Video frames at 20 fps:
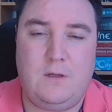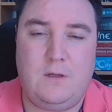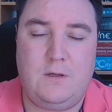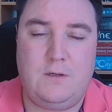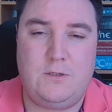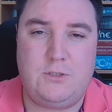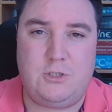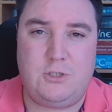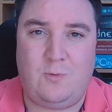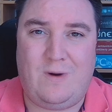
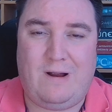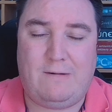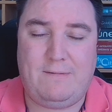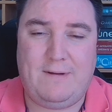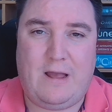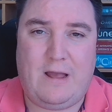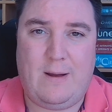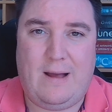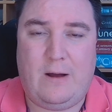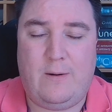So rounding
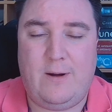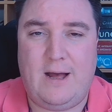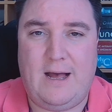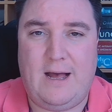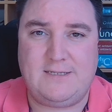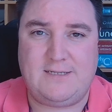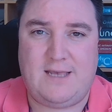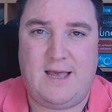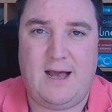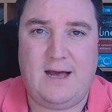out our
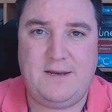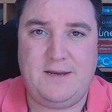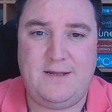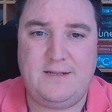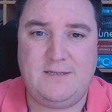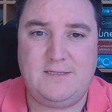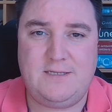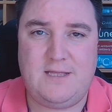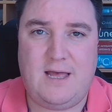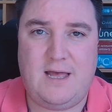
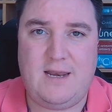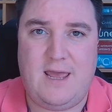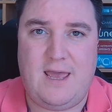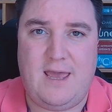Asgardians then